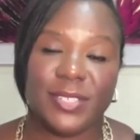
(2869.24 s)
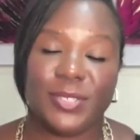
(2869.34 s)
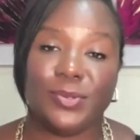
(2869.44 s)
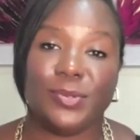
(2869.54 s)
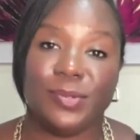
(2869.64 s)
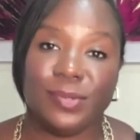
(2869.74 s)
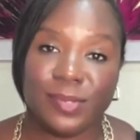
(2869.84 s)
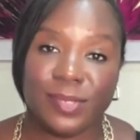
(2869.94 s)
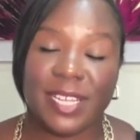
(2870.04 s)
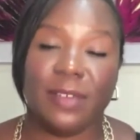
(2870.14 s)
to
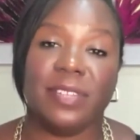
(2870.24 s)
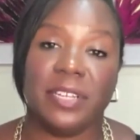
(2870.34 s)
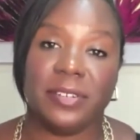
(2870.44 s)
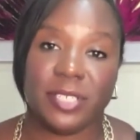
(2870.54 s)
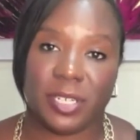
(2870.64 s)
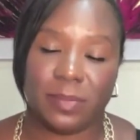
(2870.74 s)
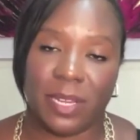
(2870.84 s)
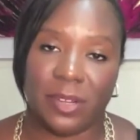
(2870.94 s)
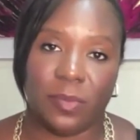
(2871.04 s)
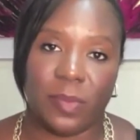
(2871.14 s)
self leadership
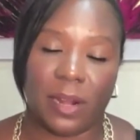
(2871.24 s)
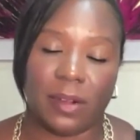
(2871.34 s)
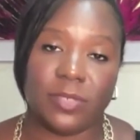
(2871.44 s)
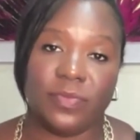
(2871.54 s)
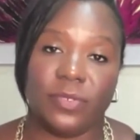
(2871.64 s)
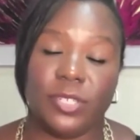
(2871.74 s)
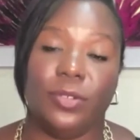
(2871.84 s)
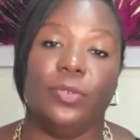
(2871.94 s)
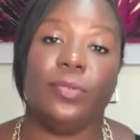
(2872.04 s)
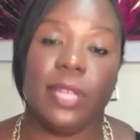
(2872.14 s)
in your marriage to
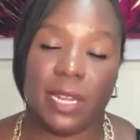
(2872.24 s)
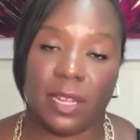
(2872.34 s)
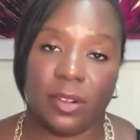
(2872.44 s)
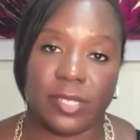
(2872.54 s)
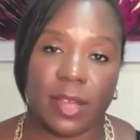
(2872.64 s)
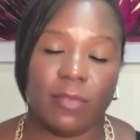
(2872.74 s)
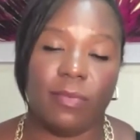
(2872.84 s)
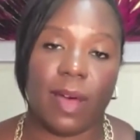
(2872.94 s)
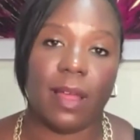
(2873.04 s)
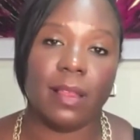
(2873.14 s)
you leading
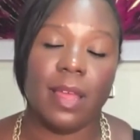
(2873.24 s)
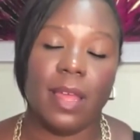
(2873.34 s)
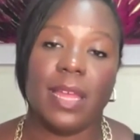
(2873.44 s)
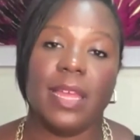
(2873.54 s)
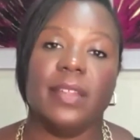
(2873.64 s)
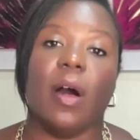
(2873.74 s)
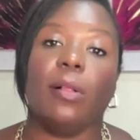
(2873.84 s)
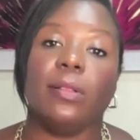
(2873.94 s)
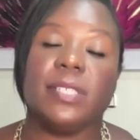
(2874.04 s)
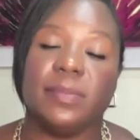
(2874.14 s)
yourself well and
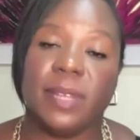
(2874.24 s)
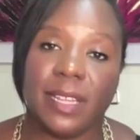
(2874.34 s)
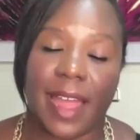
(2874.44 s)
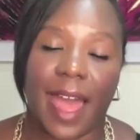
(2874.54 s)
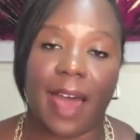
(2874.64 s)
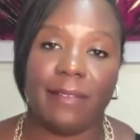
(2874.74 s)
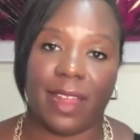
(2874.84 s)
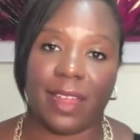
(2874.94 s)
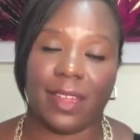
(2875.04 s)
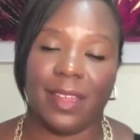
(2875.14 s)
ultimately
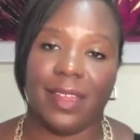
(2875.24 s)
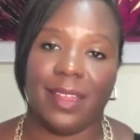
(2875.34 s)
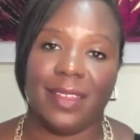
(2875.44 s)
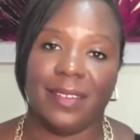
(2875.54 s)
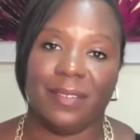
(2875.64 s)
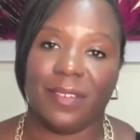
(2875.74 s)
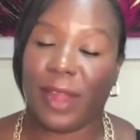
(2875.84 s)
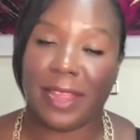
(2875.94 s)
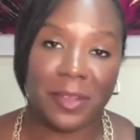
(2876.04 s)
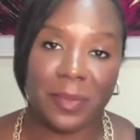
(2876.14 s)
having
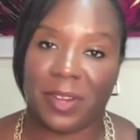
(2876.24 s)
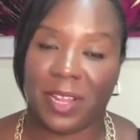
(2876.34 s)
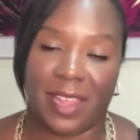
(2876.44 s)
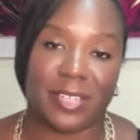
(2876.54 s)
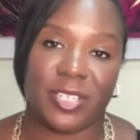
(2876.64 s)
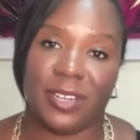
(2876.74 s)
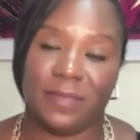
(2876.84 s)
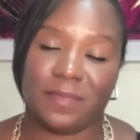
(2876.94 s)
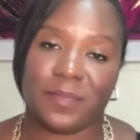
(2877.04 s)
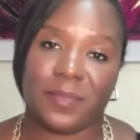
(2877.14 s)
great
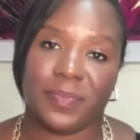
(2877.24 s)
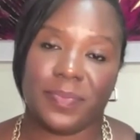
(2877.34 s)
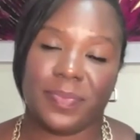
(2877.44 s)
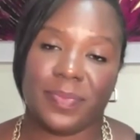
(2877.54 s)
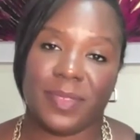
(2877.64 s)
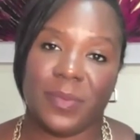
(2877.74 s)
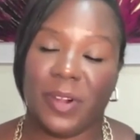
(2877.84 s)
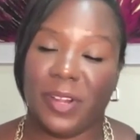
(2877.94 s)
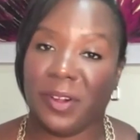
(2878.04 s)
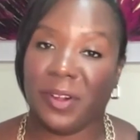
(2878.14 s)
communication
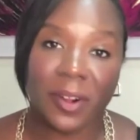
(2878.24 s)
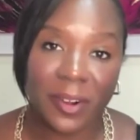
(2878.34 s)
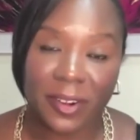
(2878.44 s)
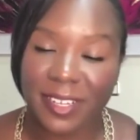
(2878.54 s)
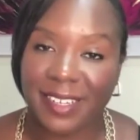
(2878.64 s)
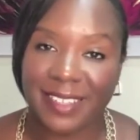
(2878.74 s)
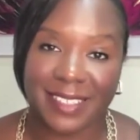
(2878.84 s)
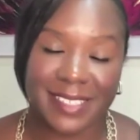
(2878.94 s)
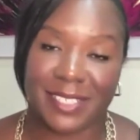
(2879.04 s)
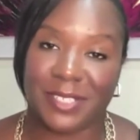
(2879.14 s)
where you're heard and
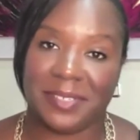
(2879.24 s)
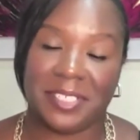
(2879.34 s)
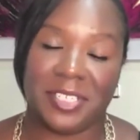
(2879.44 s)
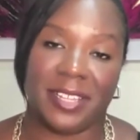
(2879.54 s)
listen to each